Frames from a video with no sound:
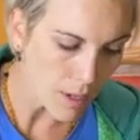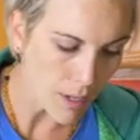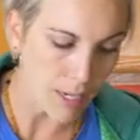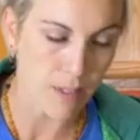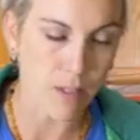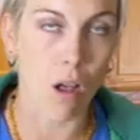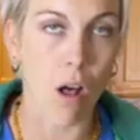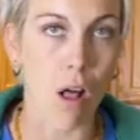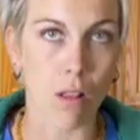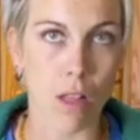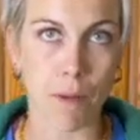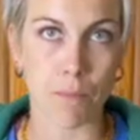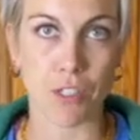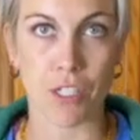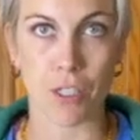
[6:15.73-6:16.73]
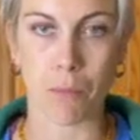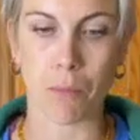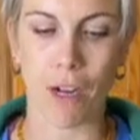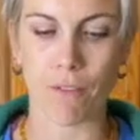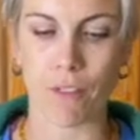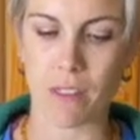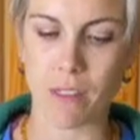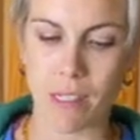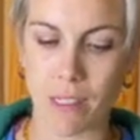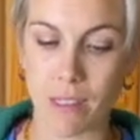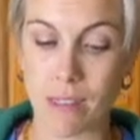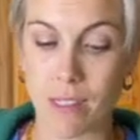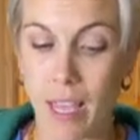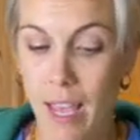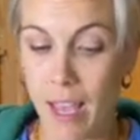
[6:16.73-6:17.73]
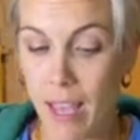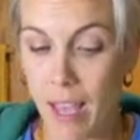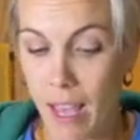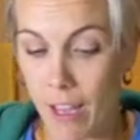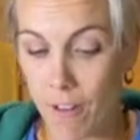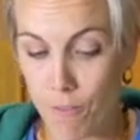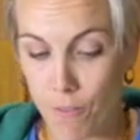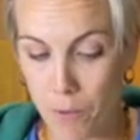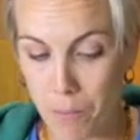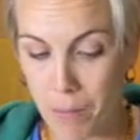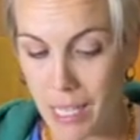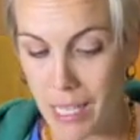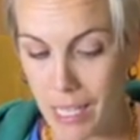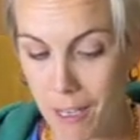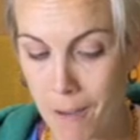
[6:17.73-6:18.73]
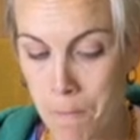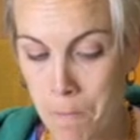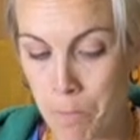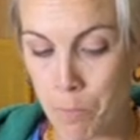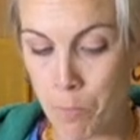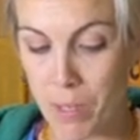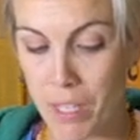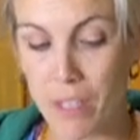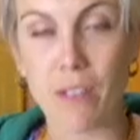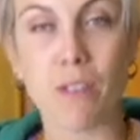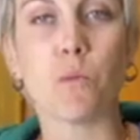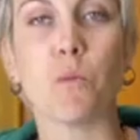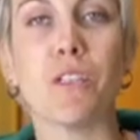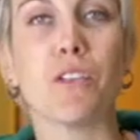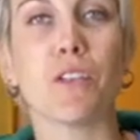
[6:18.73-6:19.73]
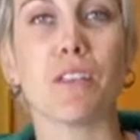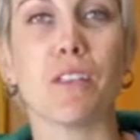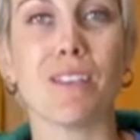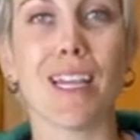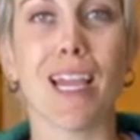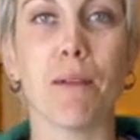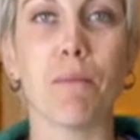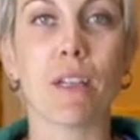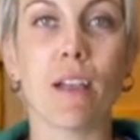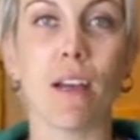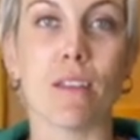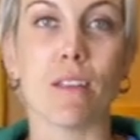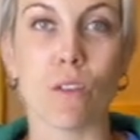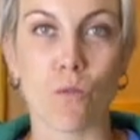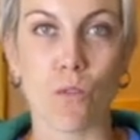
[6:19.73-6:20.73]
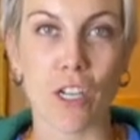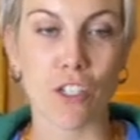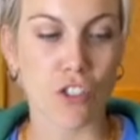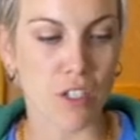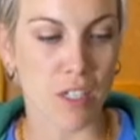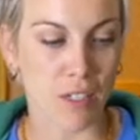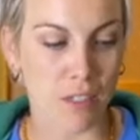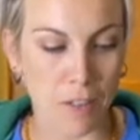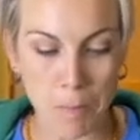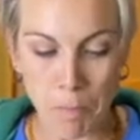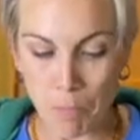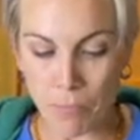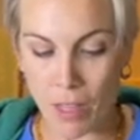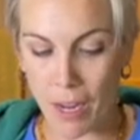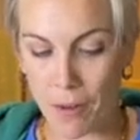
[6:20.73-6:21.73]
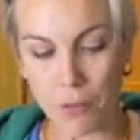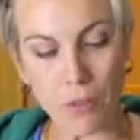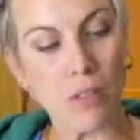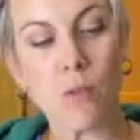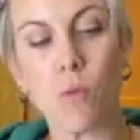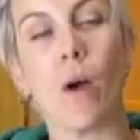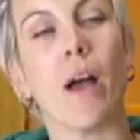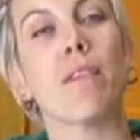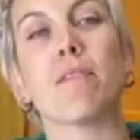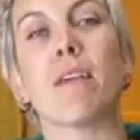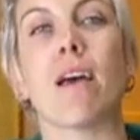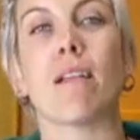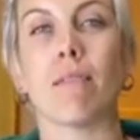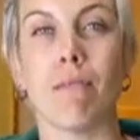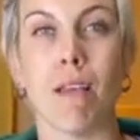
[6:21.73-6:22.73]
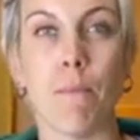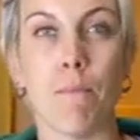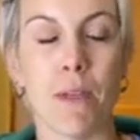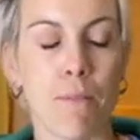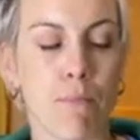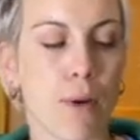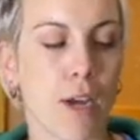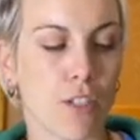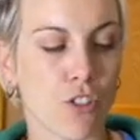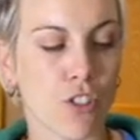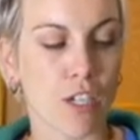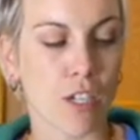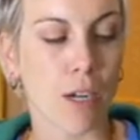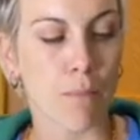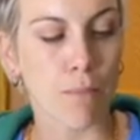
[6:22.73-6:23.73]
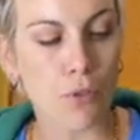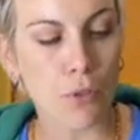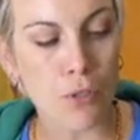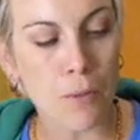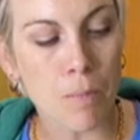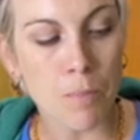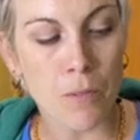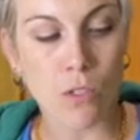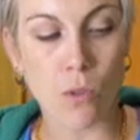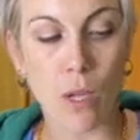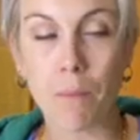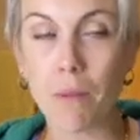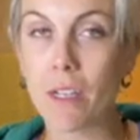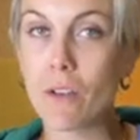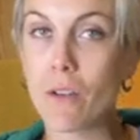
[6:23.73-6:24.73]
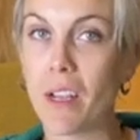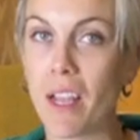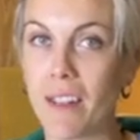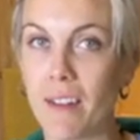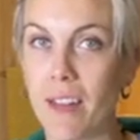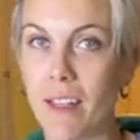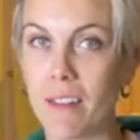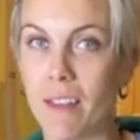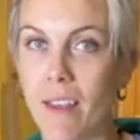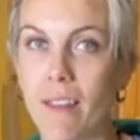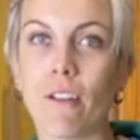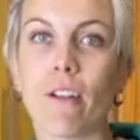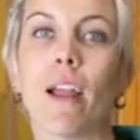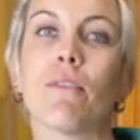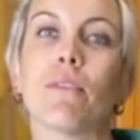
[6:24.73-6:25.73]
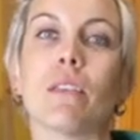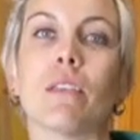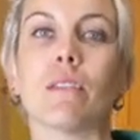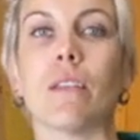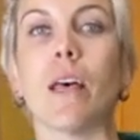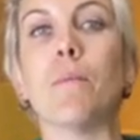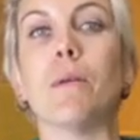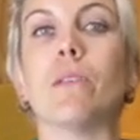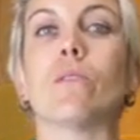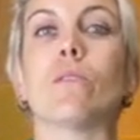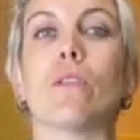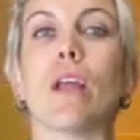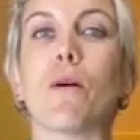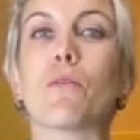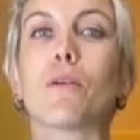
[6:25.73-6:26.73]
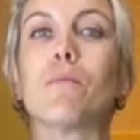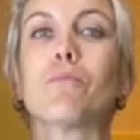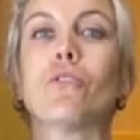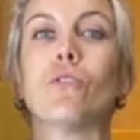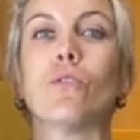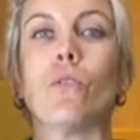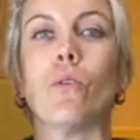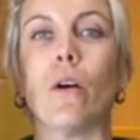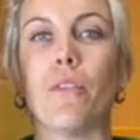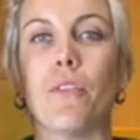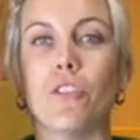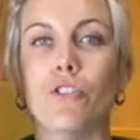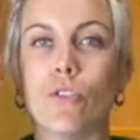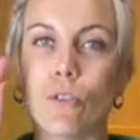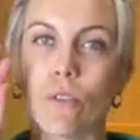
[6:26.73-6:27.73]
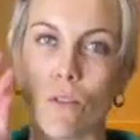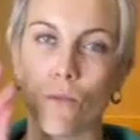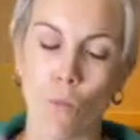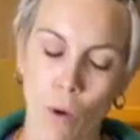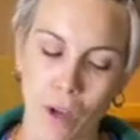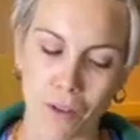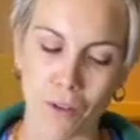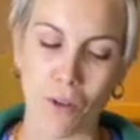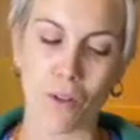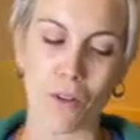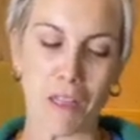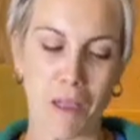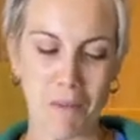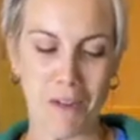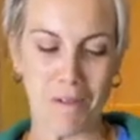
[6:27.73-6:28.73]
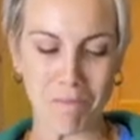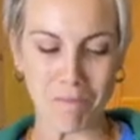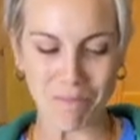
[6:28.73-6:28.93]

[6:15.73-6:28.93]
It's all up to your preferences. And for me, because we took the time to cut this fresh dill, I really want that lemon punch to come through. So I'm gonna go ahead and add the other half of this lemon. So now we're up to the juice of 1 whole lemon.